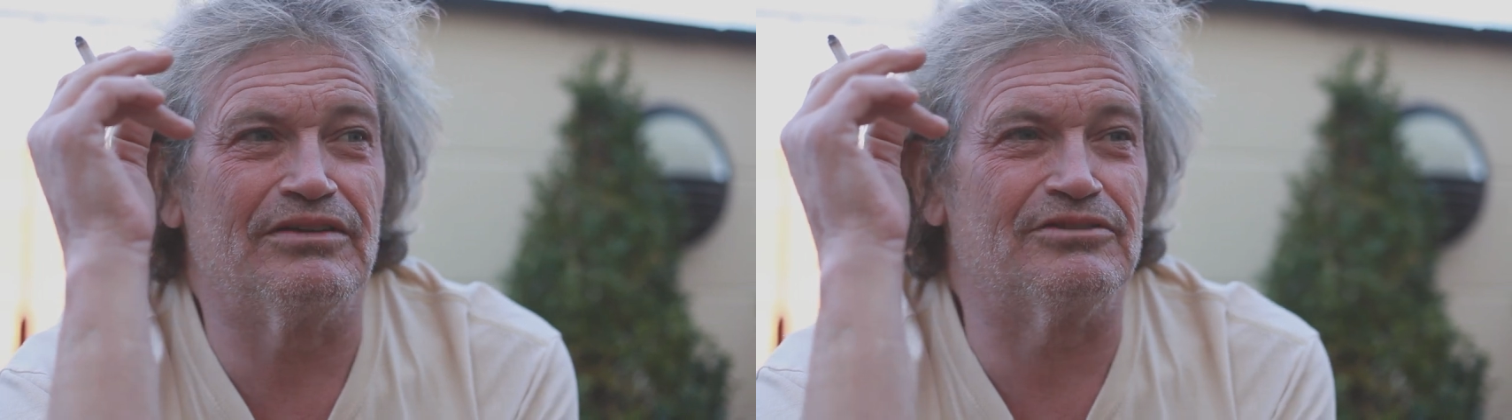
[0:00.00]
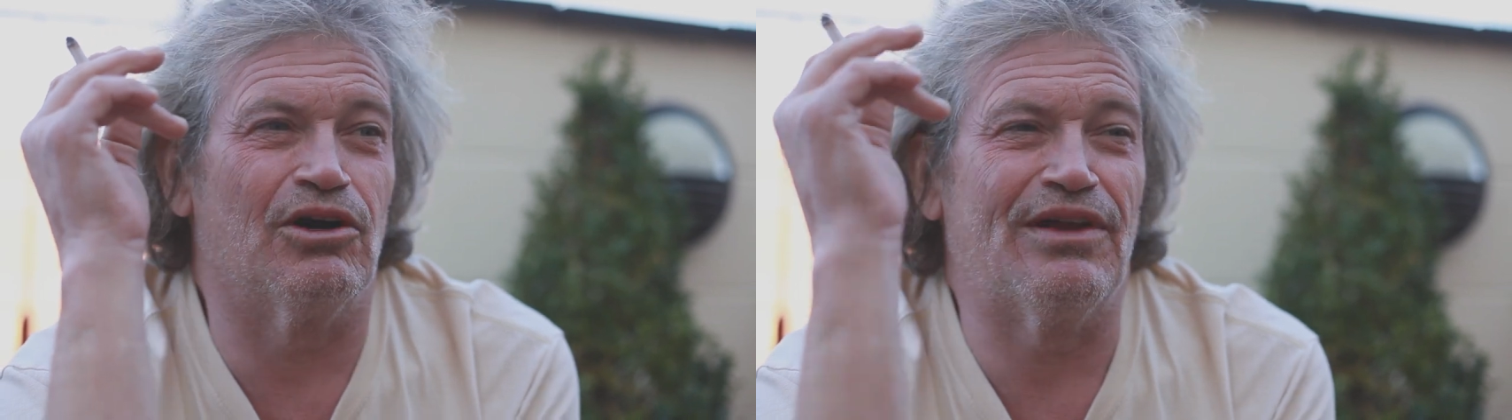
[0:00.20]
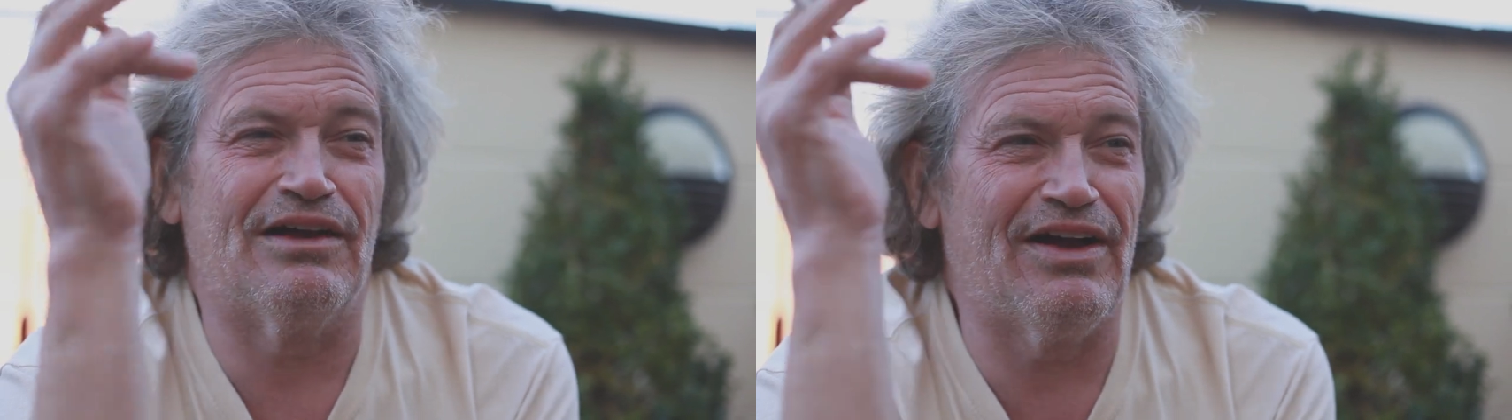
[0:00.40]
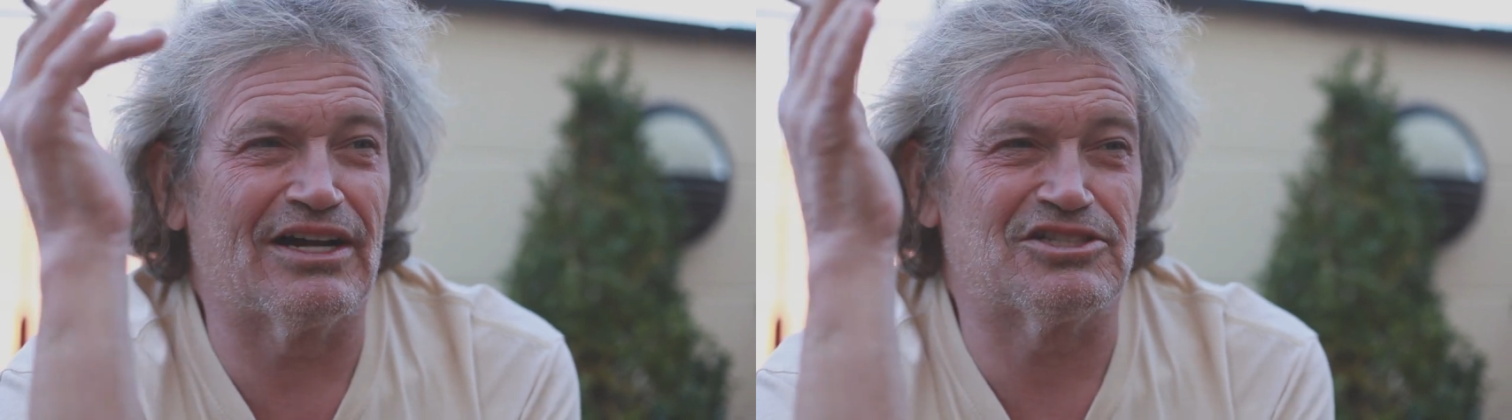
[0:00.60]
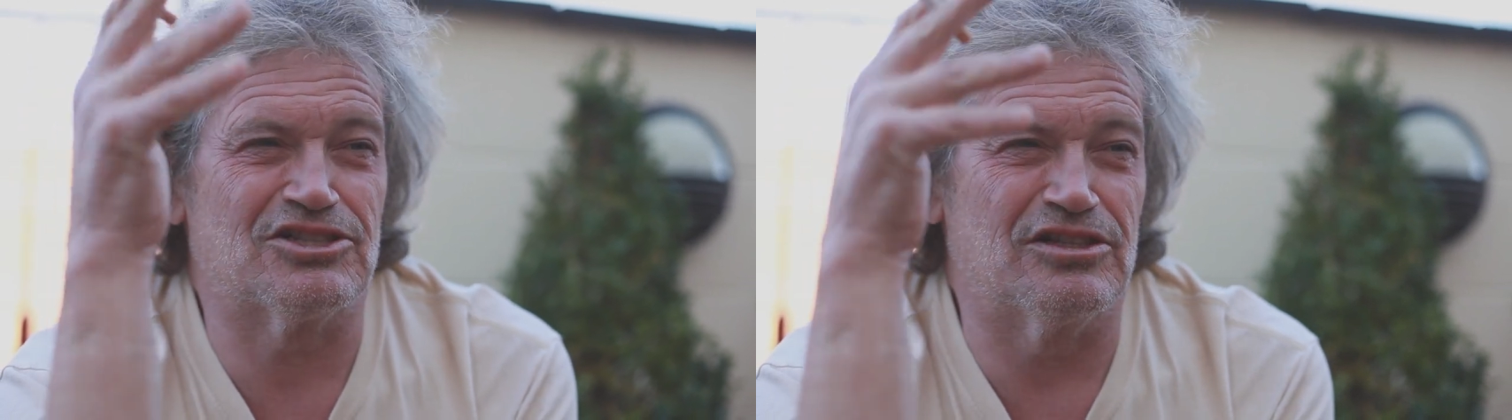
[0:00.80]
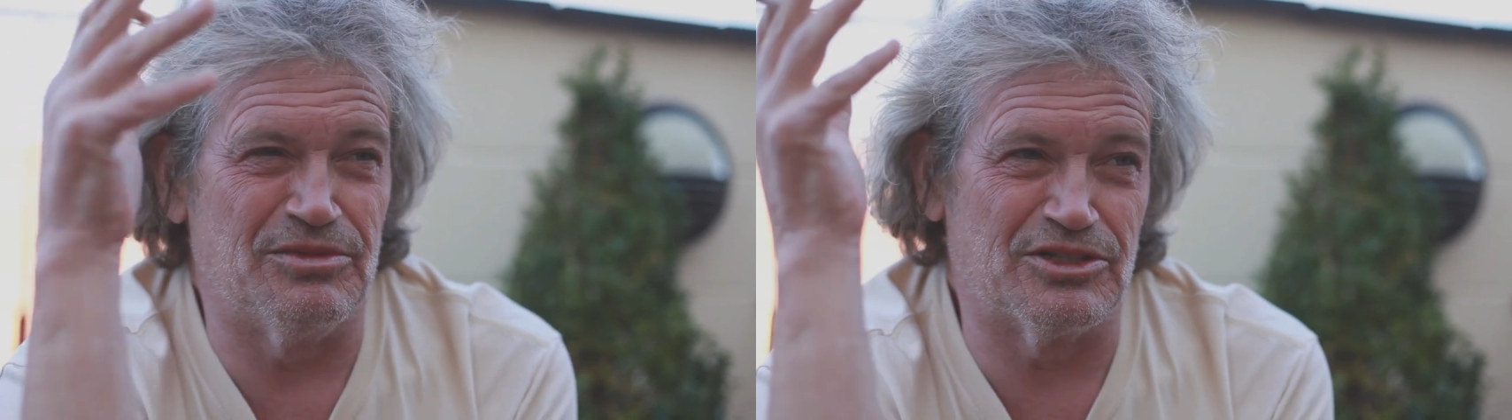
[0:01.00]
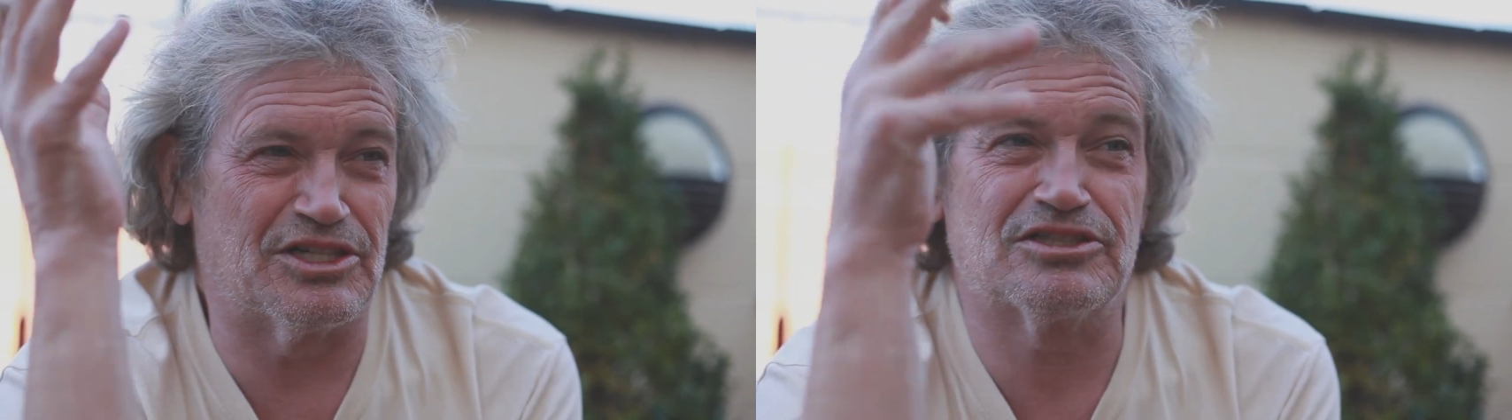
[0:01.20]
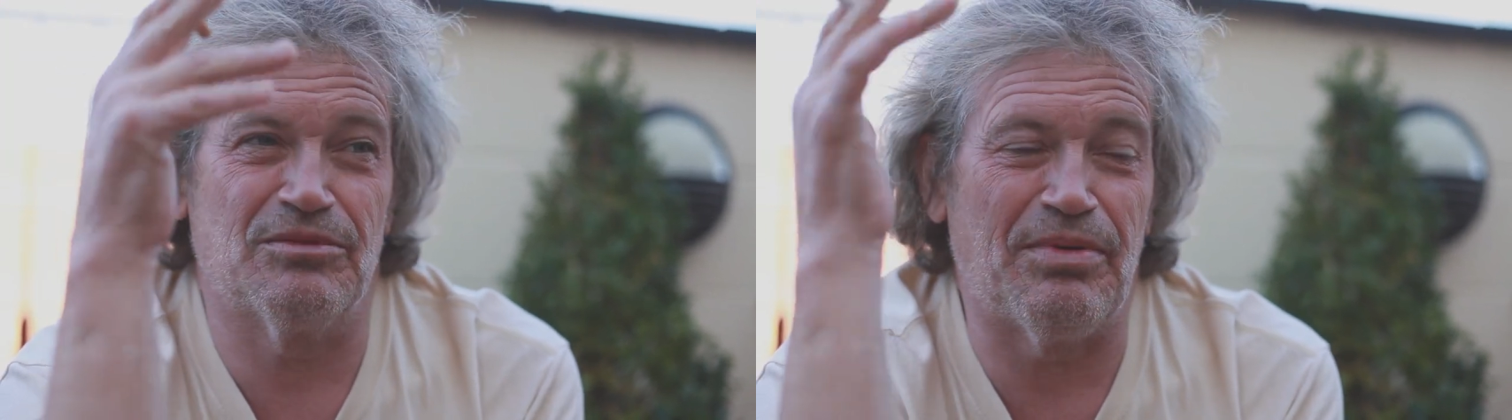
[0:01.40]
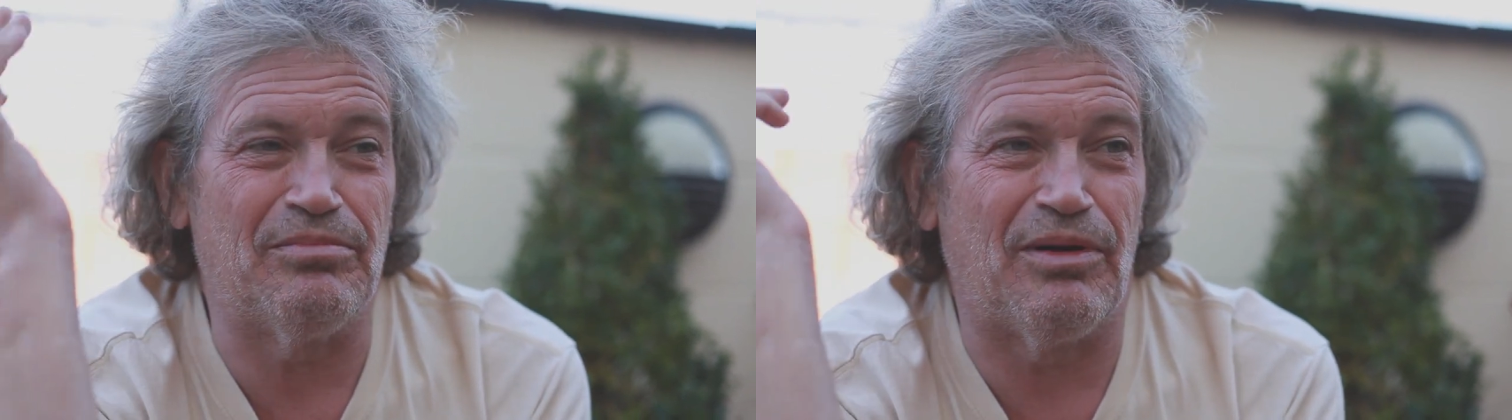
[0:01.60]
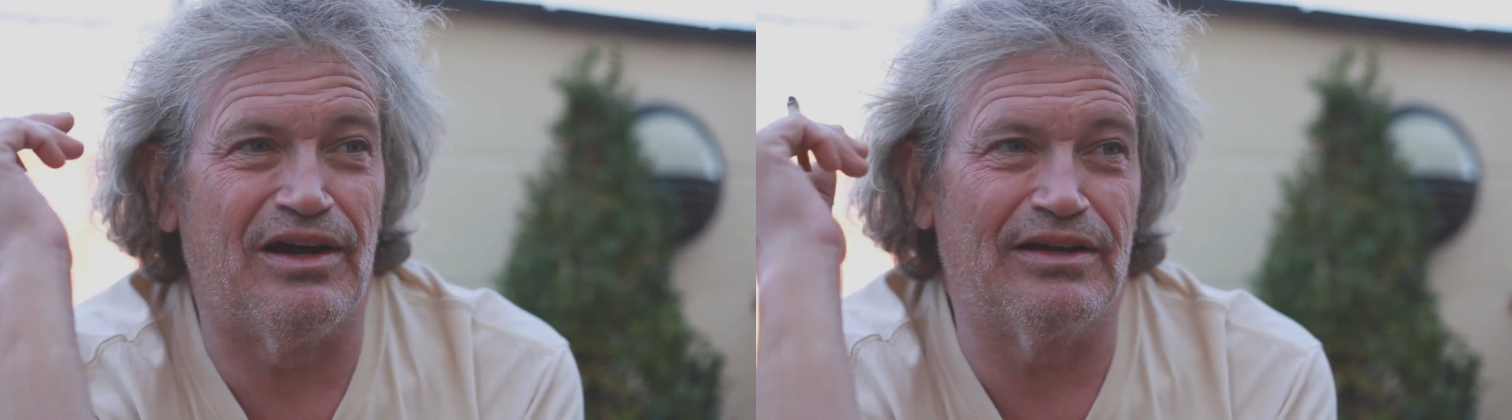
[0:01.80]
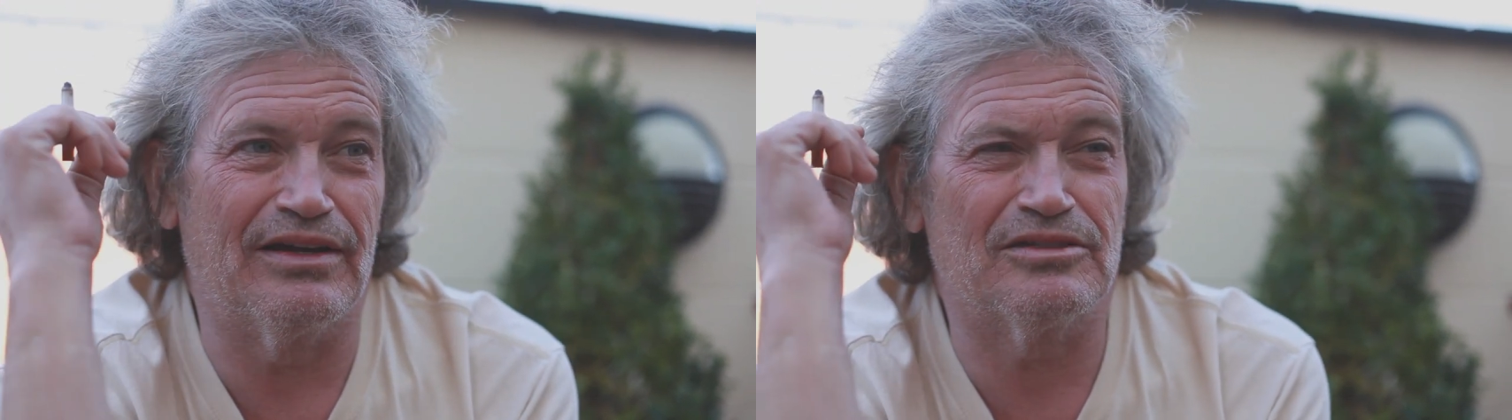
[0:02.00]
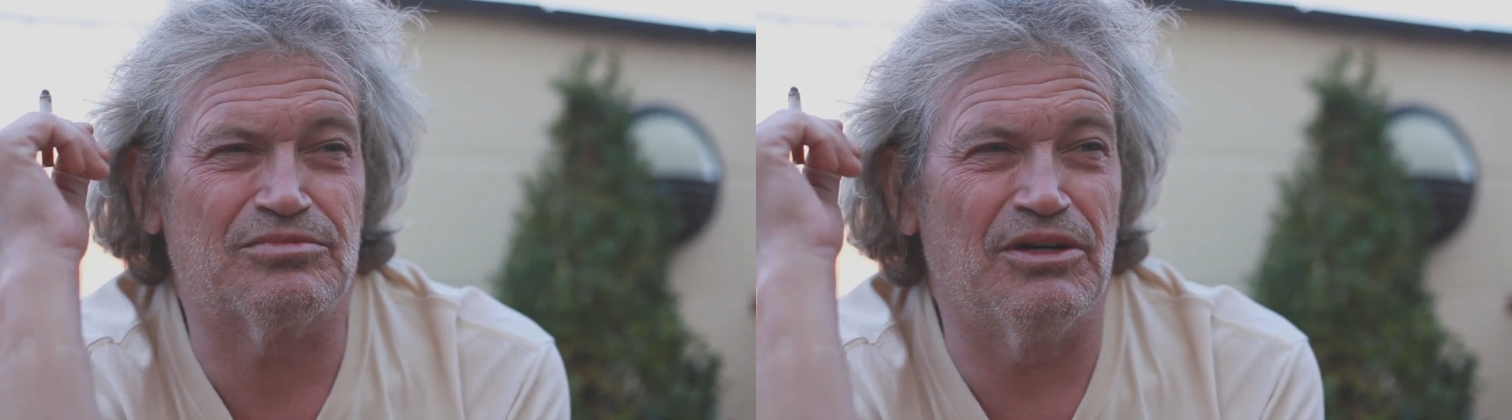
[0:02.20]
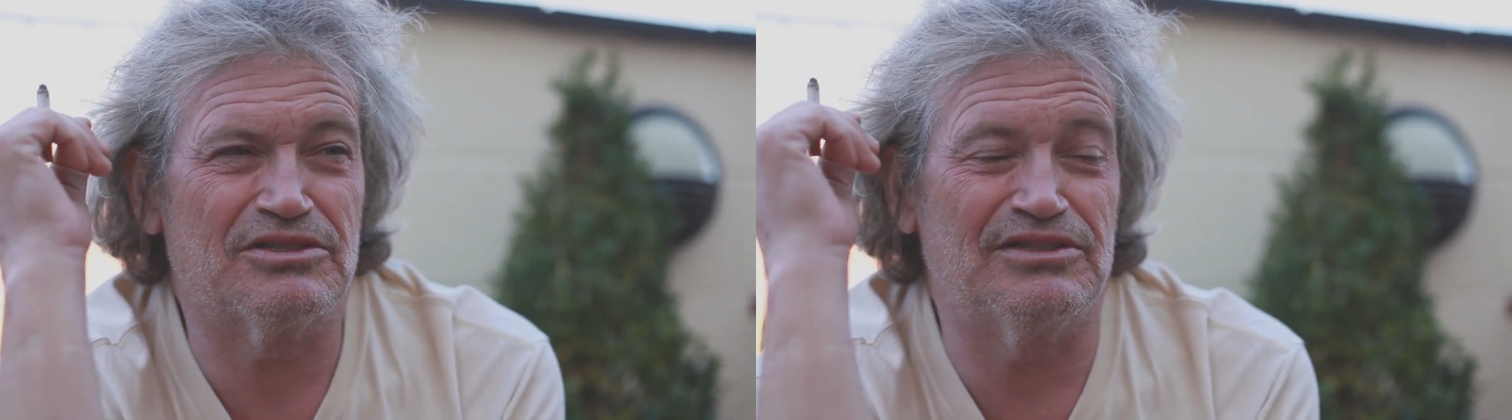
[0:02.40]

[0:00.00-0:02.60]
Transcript: don't have access to the music except by buying it as much.